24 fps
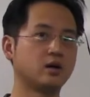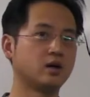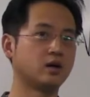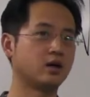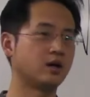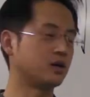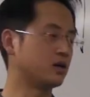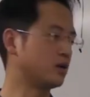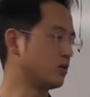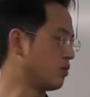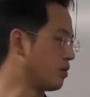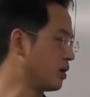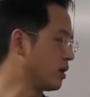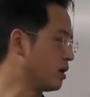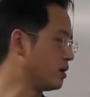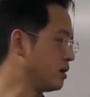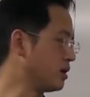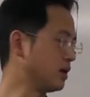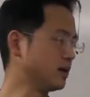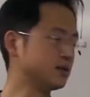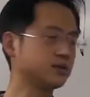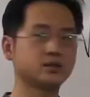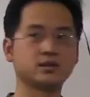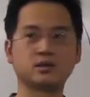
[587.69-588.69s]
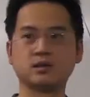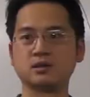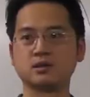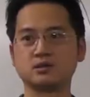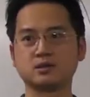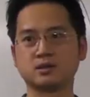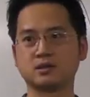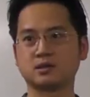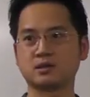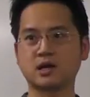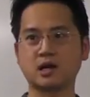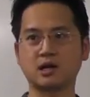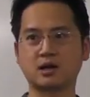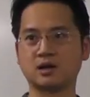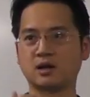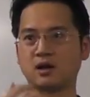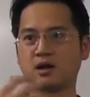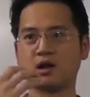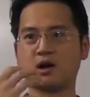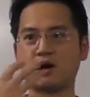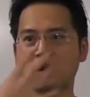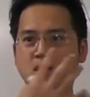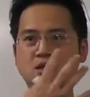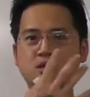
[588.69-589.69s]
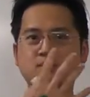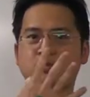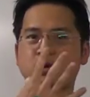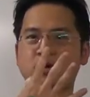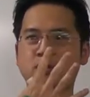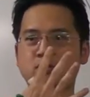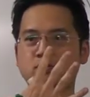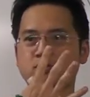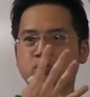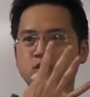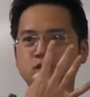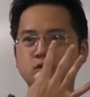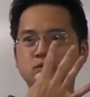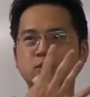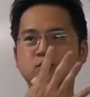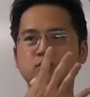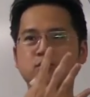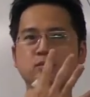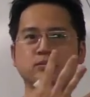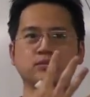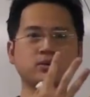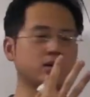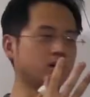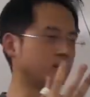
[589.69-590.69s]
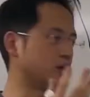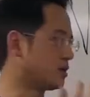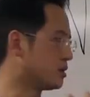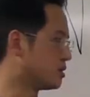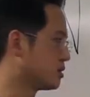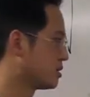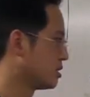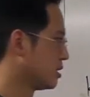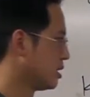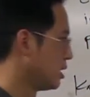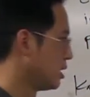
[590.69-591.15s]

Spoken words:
And the way it does it is just kind of locks microtubules in place.